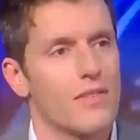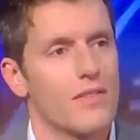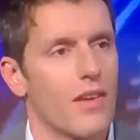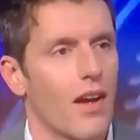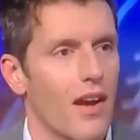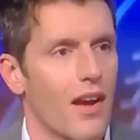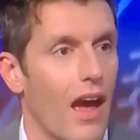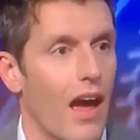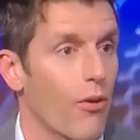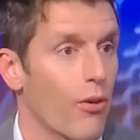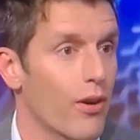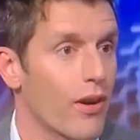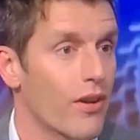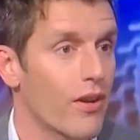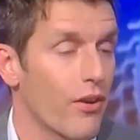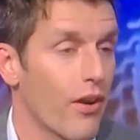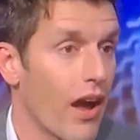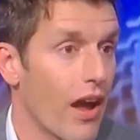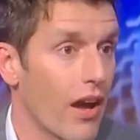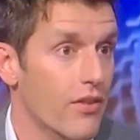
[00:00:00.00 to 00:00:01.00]
and it's not our
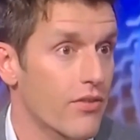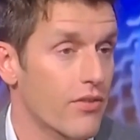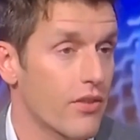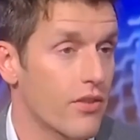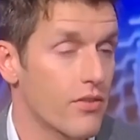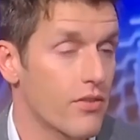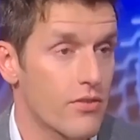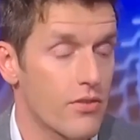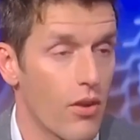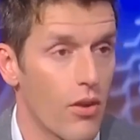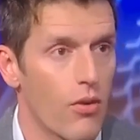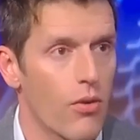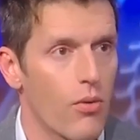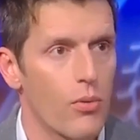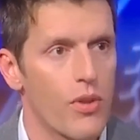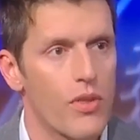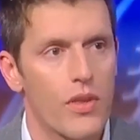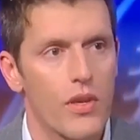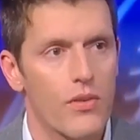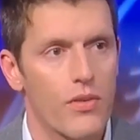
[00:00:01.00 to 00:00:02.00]
interaction,
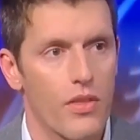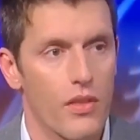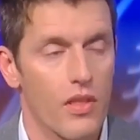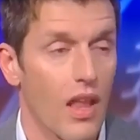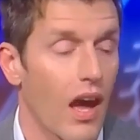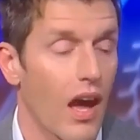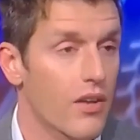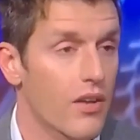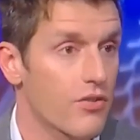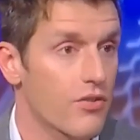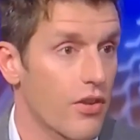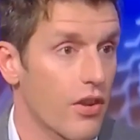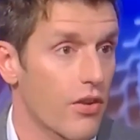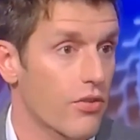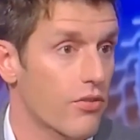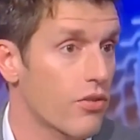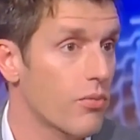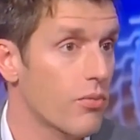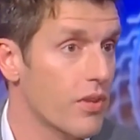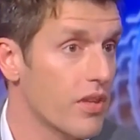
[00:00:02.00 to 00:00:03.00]
so we think the lion's
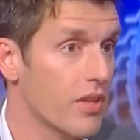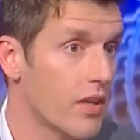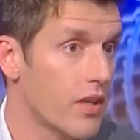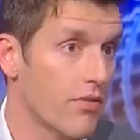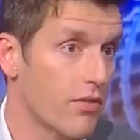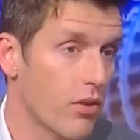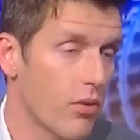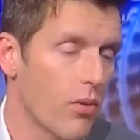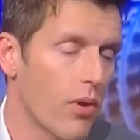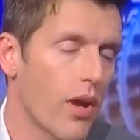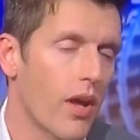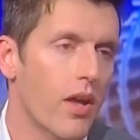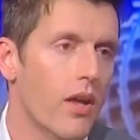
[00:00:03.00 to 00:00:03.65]
share should be given away.